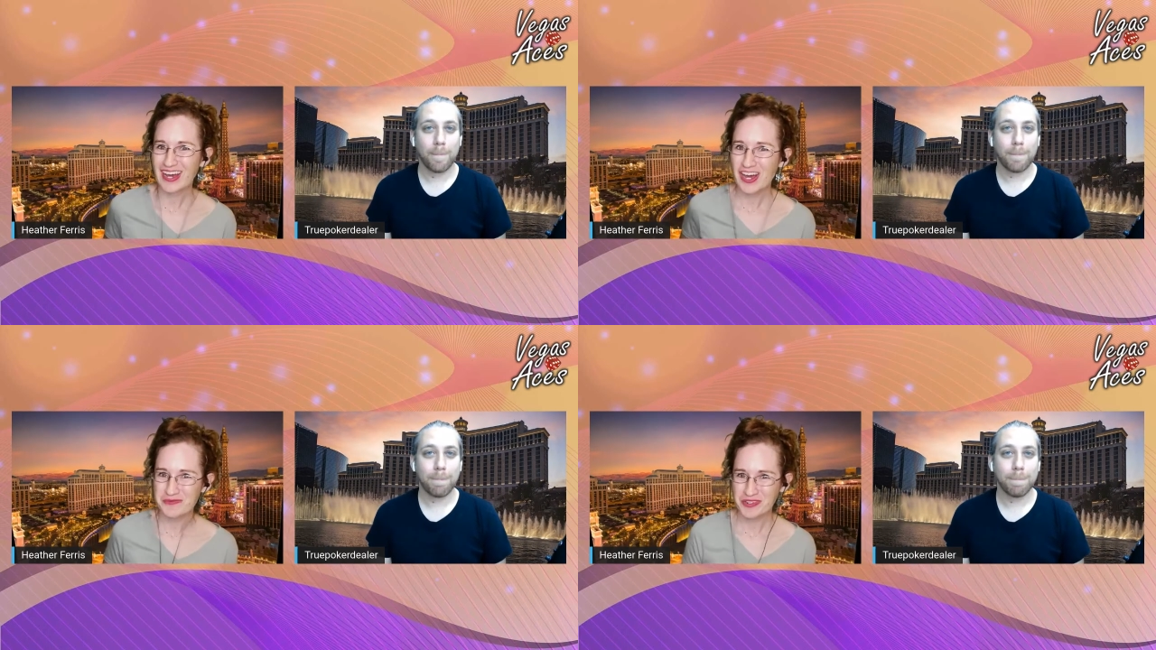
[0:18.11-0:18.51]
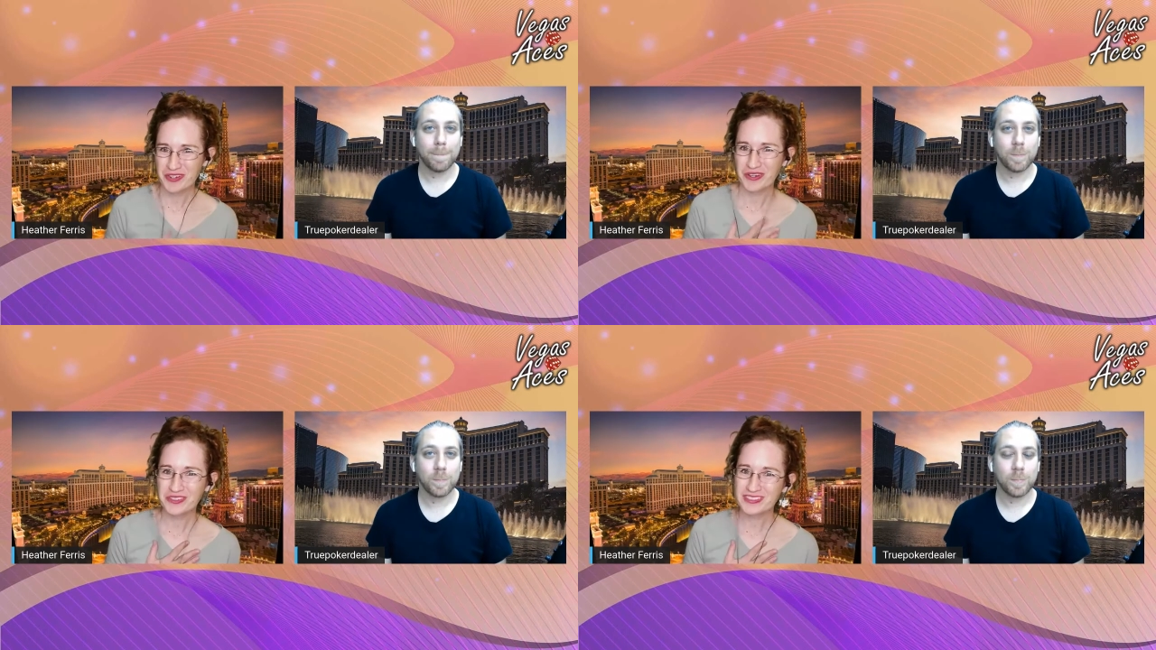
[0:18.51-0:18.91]
Speaker 1: I'm your
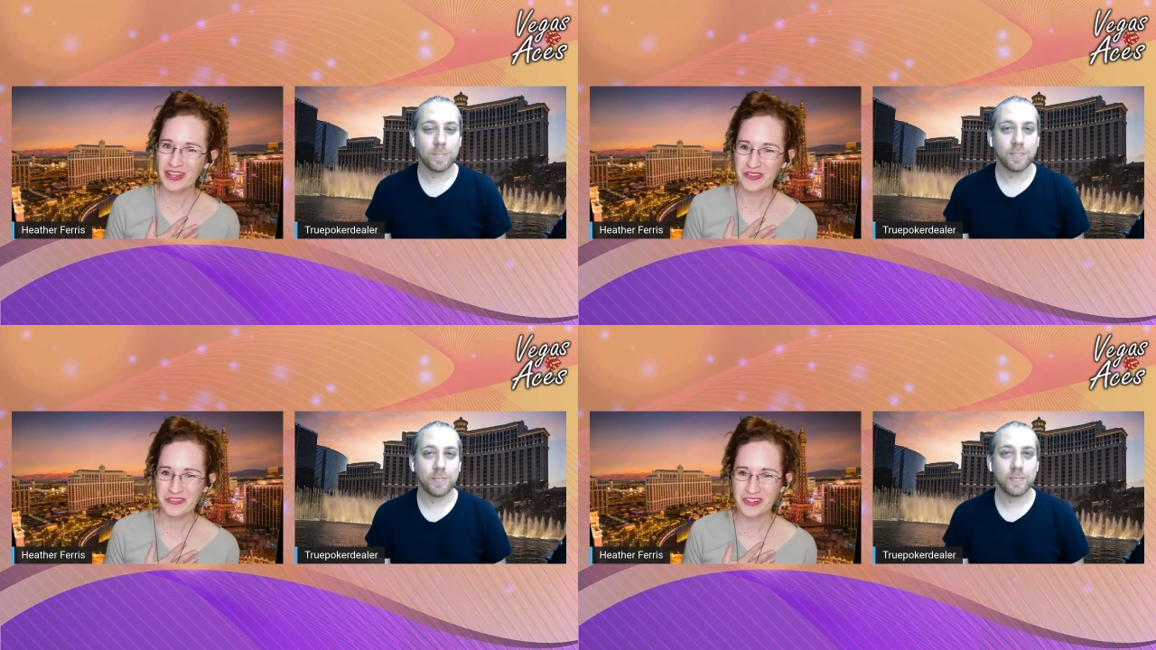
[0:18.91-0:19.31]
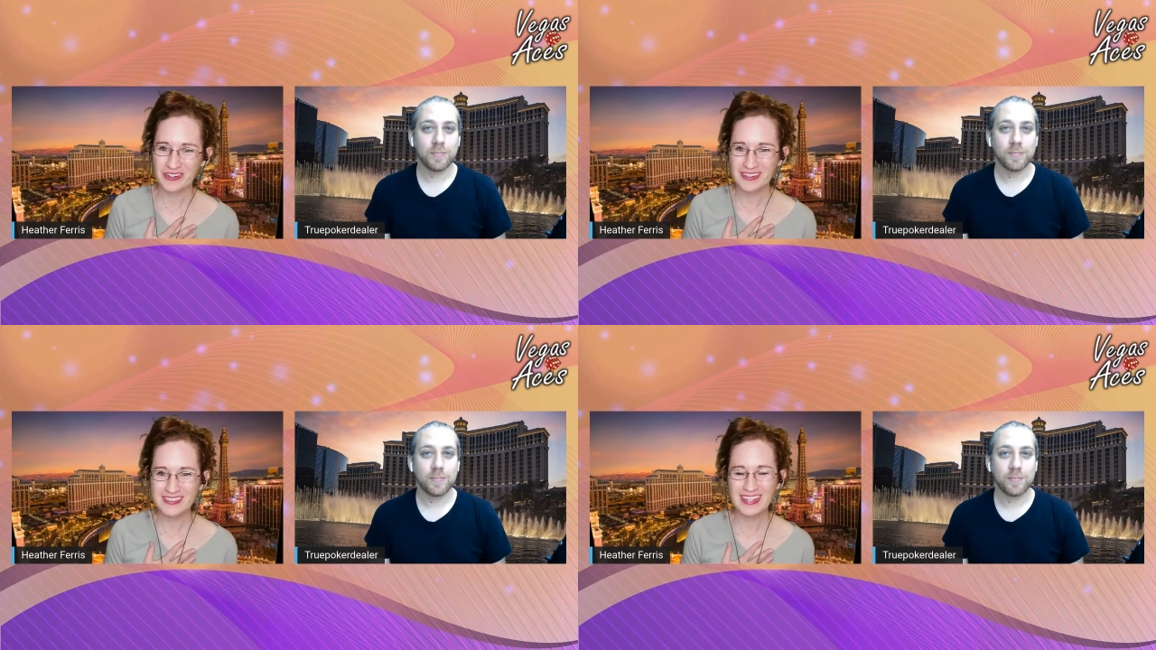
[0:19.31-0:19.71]
host, Heather
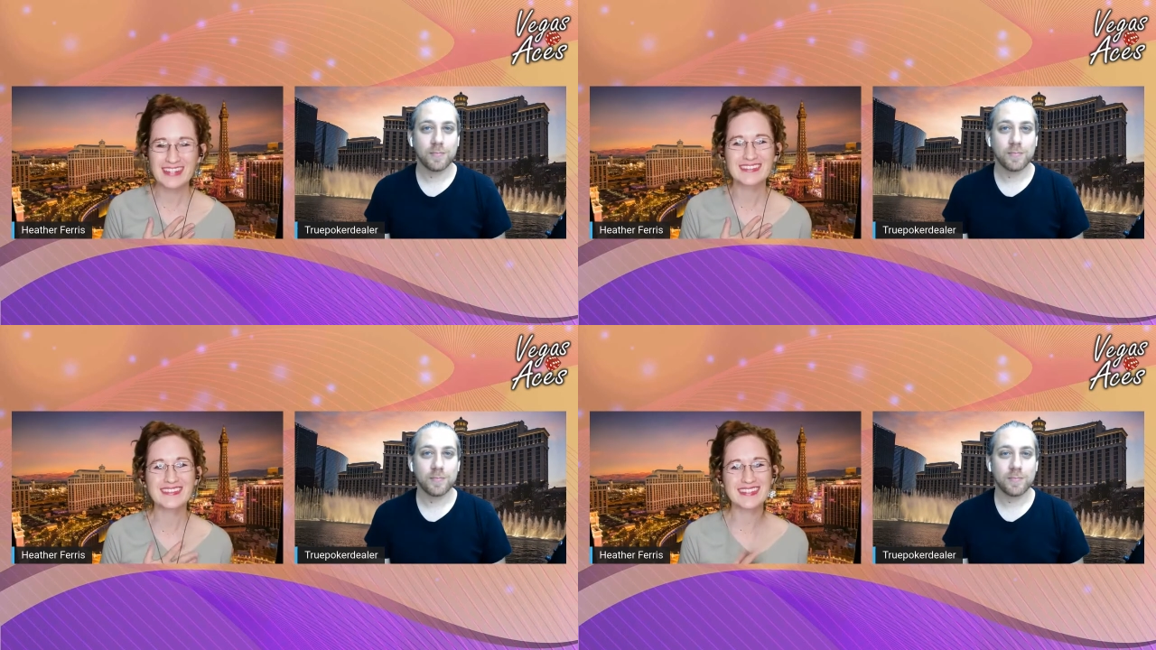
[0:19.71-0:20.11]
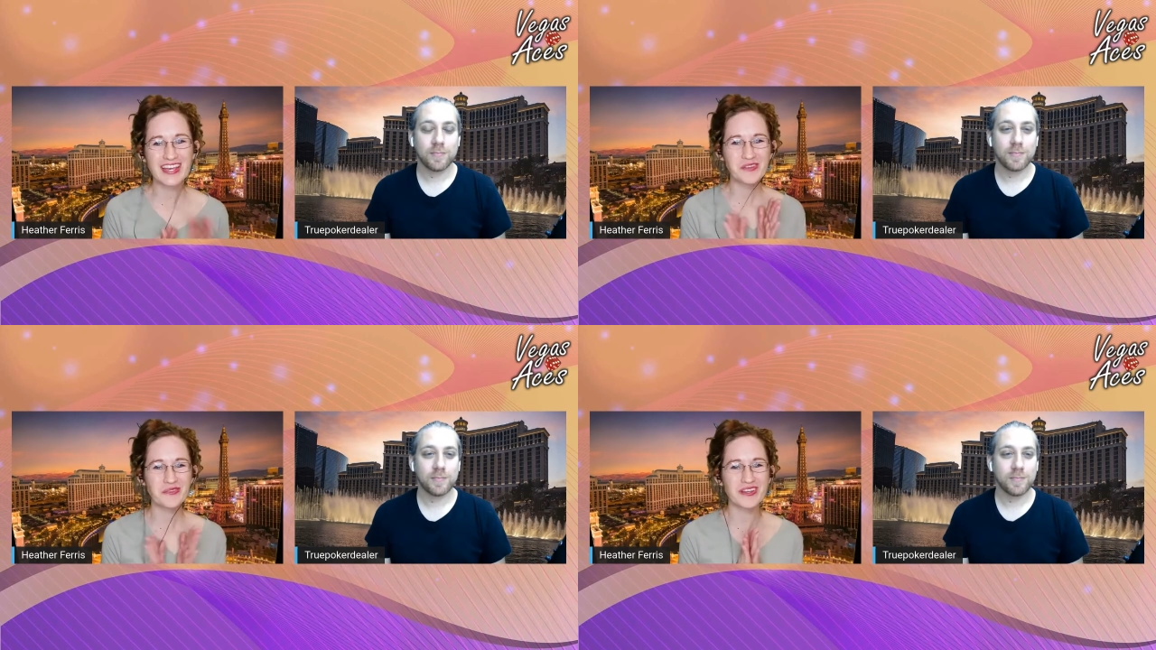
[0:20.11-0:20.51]
Ferris, and
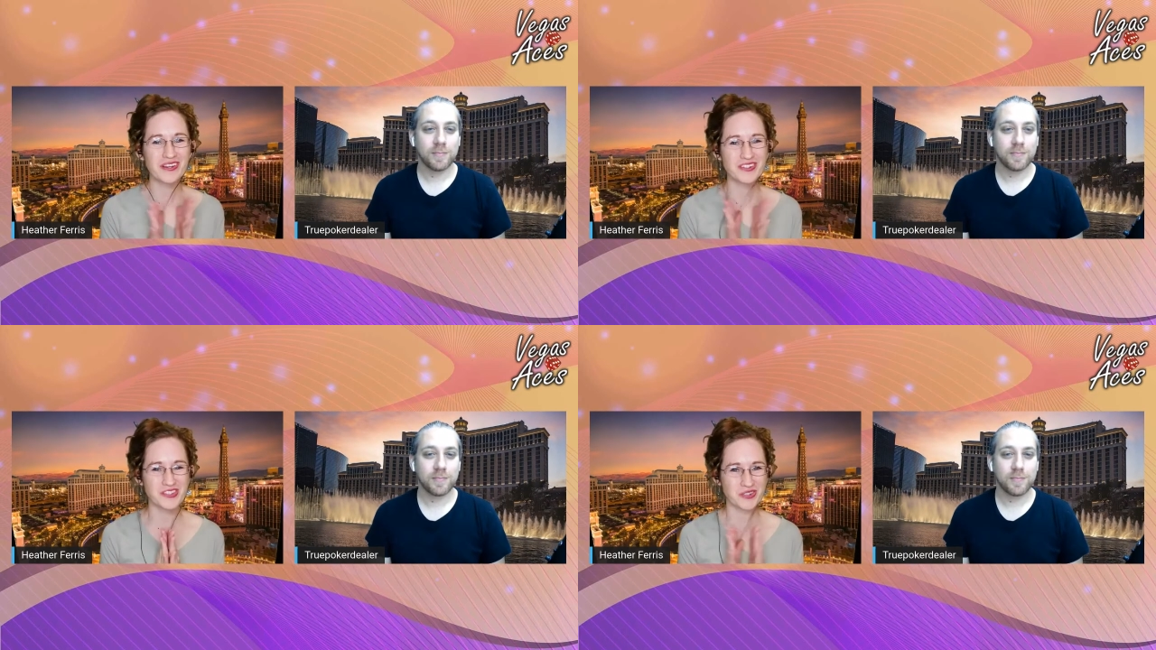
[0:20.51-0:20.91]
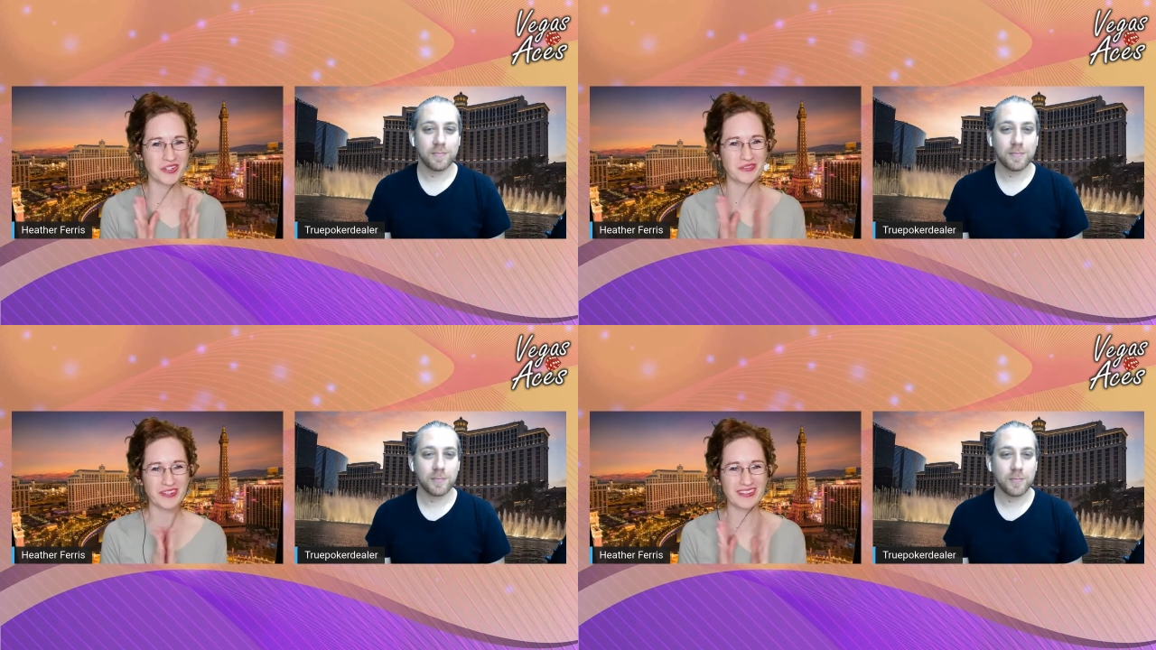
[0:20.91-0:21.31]
today we are
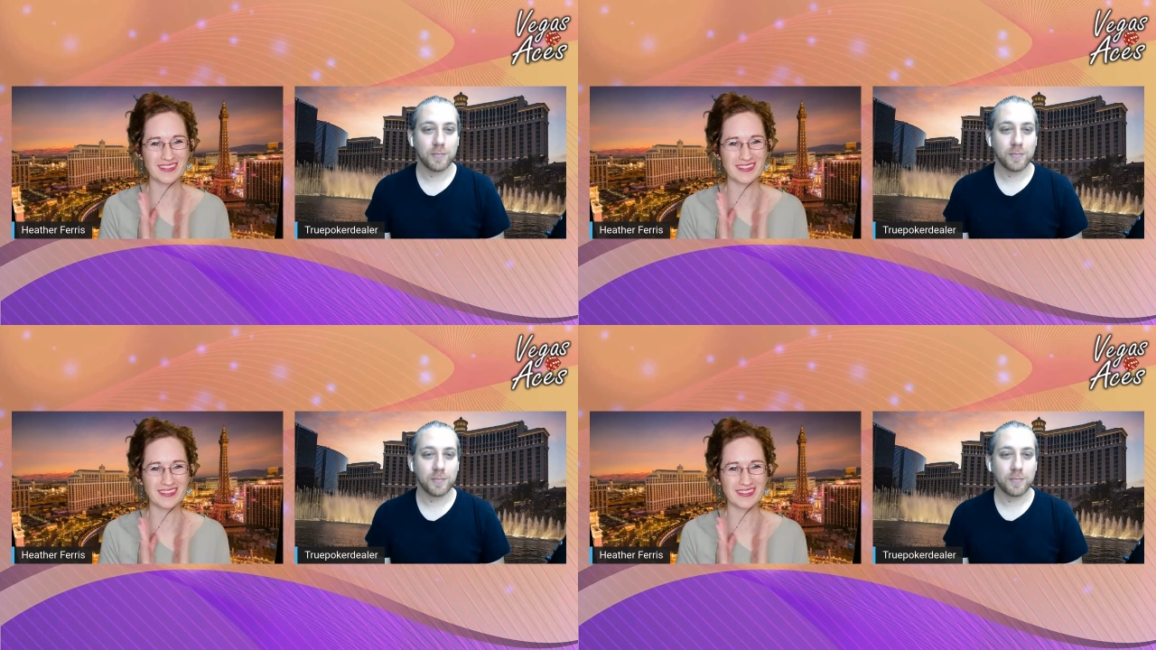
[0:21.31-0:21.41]
joined with a